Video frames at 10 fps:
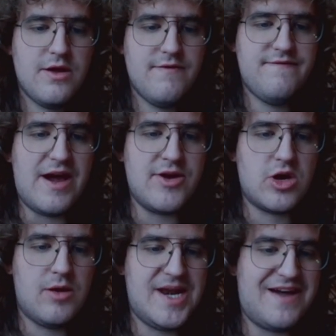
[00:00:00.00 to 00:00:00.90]
Very
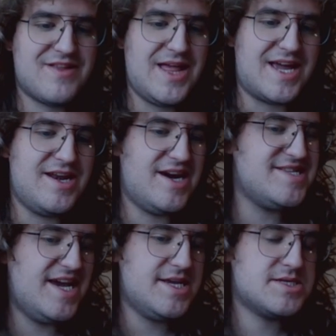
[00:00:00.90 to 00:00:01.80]
common after like a knight
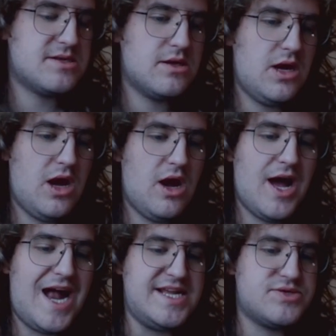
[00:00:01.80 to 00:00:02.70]
takes,
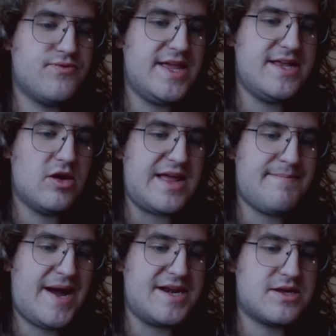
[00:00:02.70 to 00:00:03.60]
and it's really not that
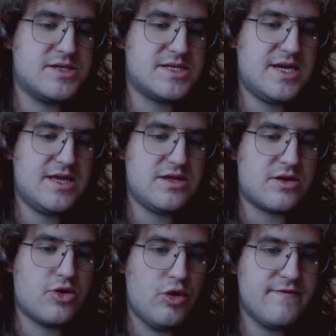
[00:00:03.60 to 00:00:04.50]
bad because you're
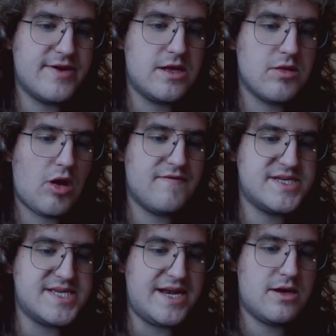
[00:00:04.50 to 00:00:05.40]
covering a lot of the
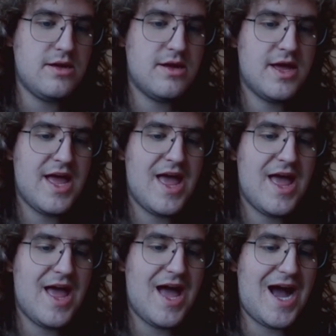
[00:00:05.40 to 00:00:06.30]
center,
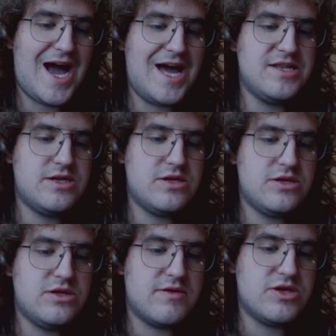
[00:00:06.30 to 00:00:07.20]
and
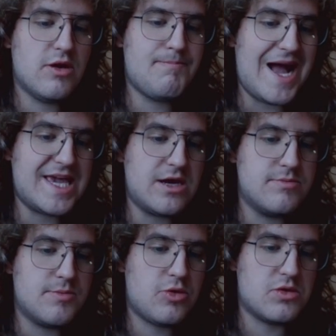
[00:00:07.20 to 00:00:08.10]
you're backing up
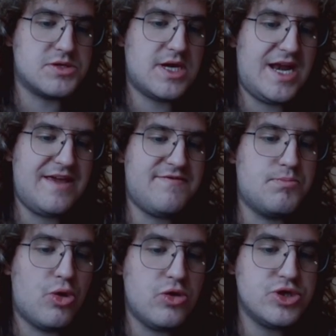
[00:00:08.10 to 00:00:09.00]
your pawns. And if you
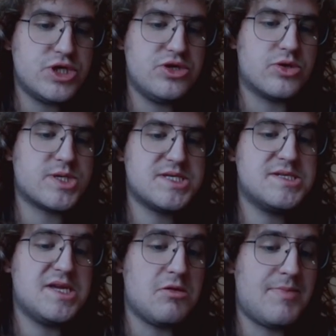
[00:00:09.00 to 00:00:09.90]
push, you're
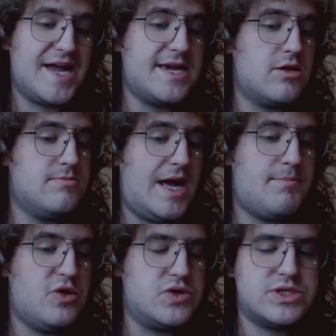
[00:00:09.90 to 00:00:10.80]
still backing up that
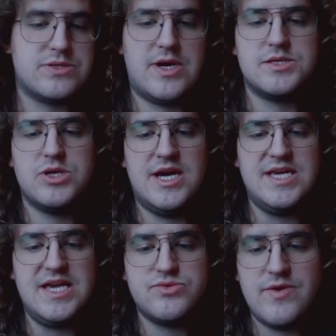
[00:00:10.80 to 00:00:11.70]
push as well. So
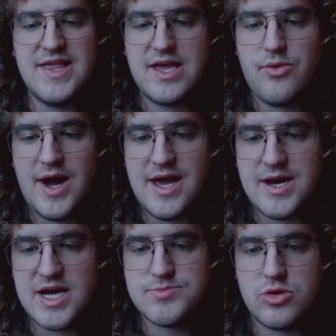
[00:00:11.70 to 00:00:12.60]
it's really quite a
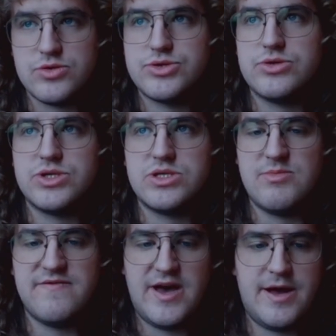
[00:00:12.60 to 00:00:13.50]
nice pawn structure, to be
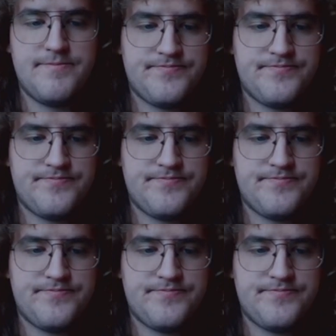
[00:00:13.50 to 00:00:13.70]
fair.